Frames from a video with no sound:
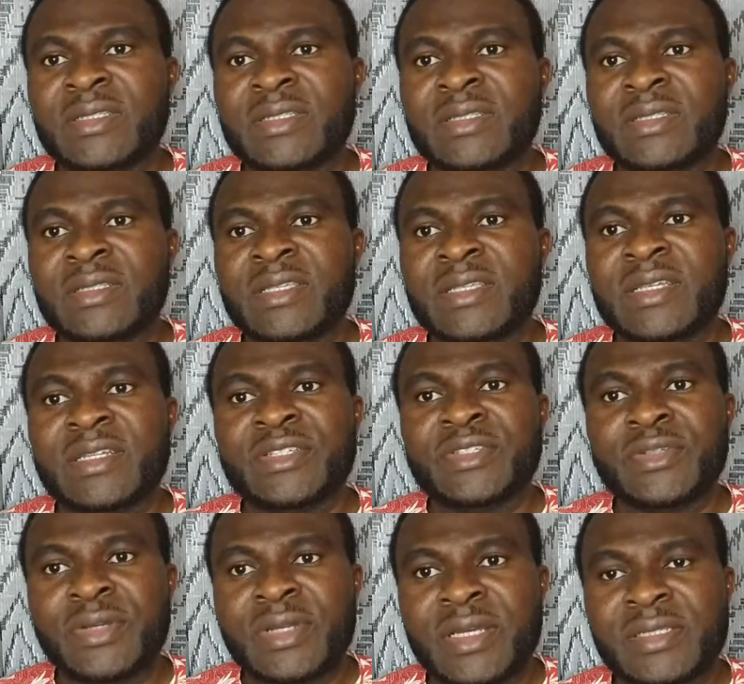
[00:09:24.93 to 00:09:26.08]
there's an
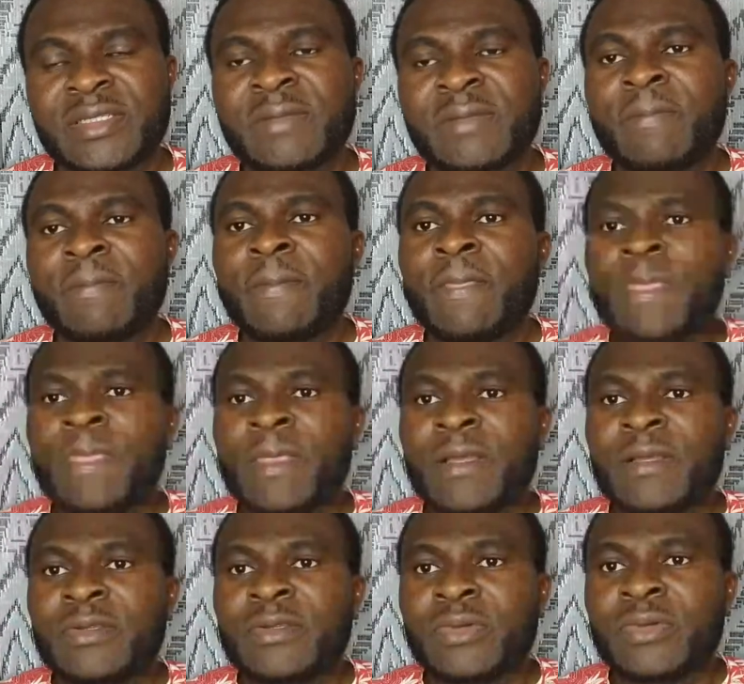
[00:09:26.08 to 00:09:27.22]
insurance,
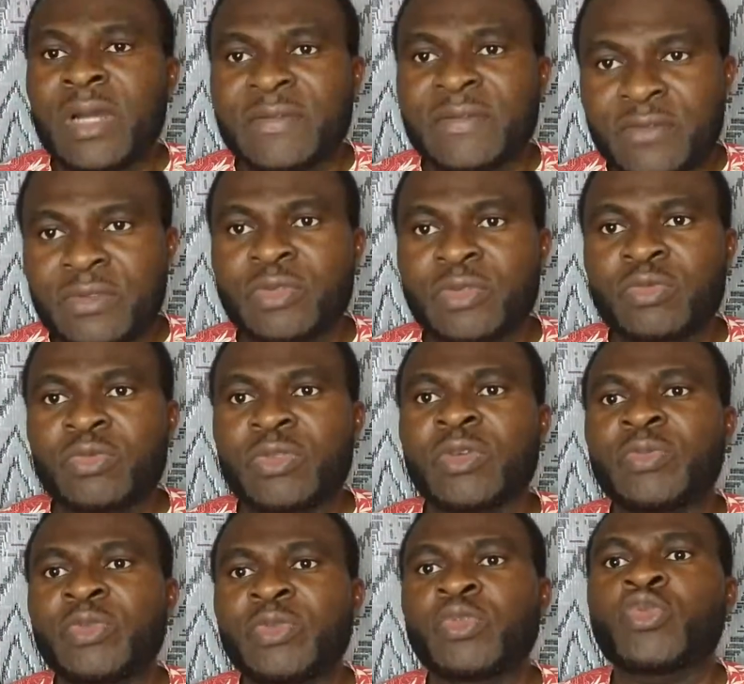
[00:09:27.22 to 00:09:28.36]
you'll
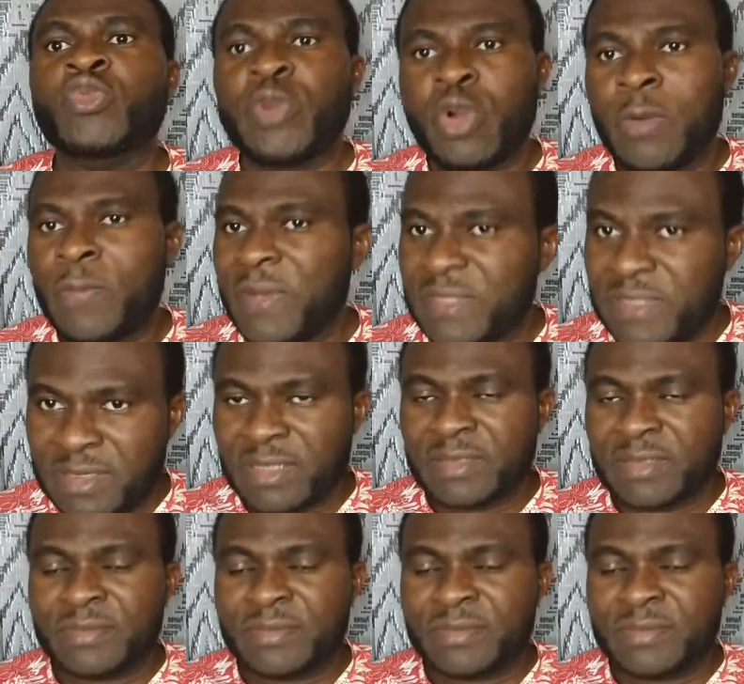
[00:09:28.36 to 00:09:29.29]
be compensated.